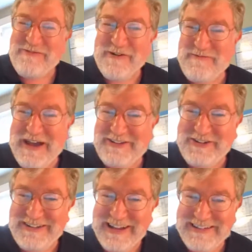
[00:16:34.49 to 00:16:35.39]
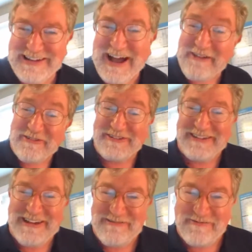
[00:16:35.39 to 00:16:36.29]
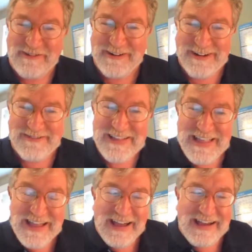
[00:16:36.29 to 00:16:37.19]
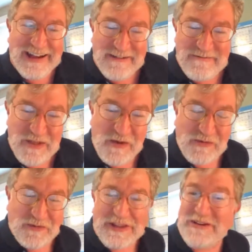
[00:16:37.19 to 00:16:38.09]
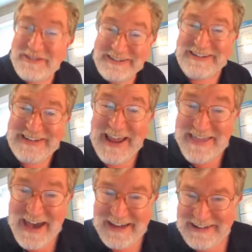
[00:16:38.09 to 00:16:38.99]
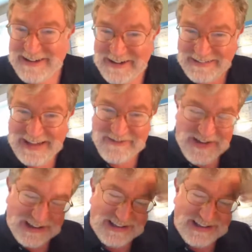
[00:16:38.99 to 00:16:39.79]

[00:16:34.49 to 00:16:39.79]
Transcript: before Patrick says it, I will say it for him. We used to say that at